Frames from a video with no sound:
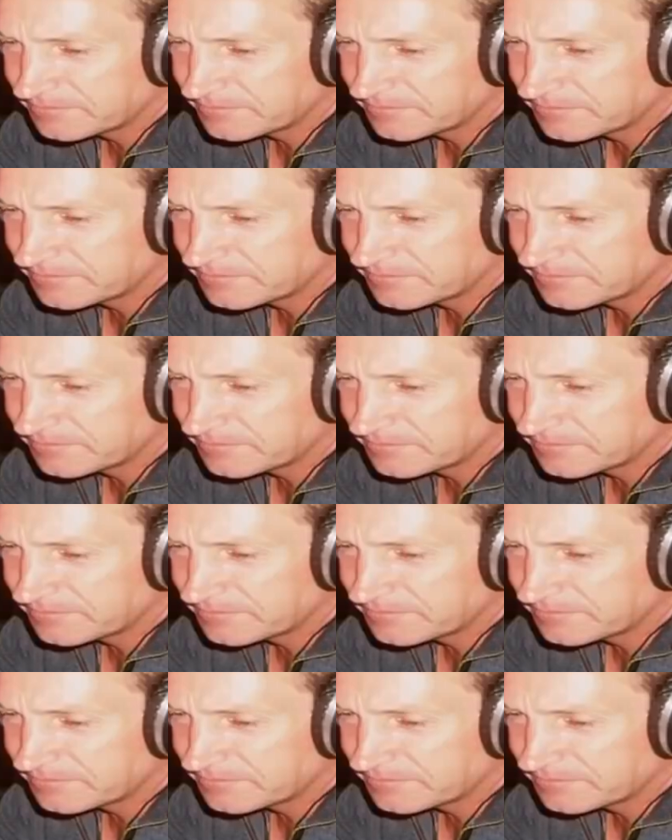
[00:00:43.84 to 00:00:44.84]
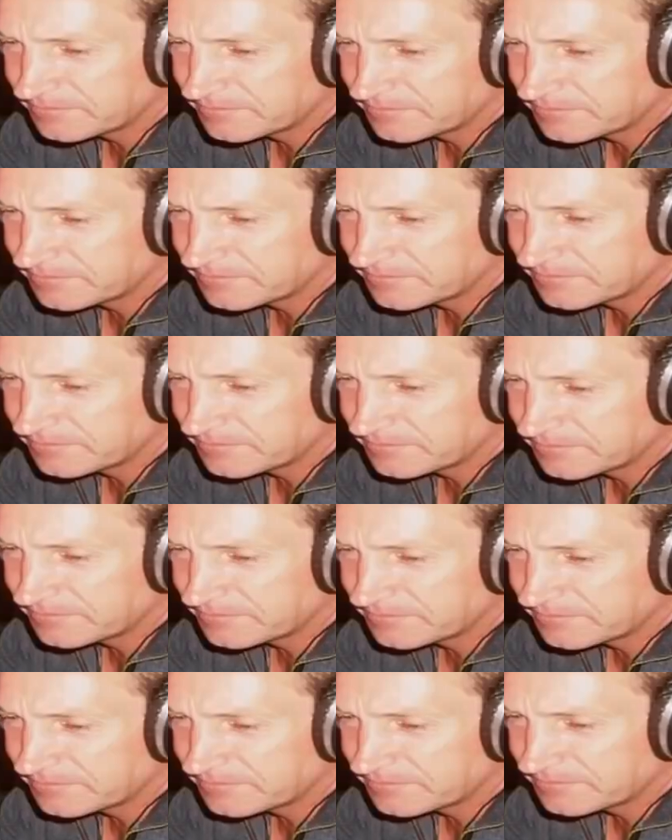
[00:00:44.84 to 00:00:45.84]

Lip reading: Nothing is said.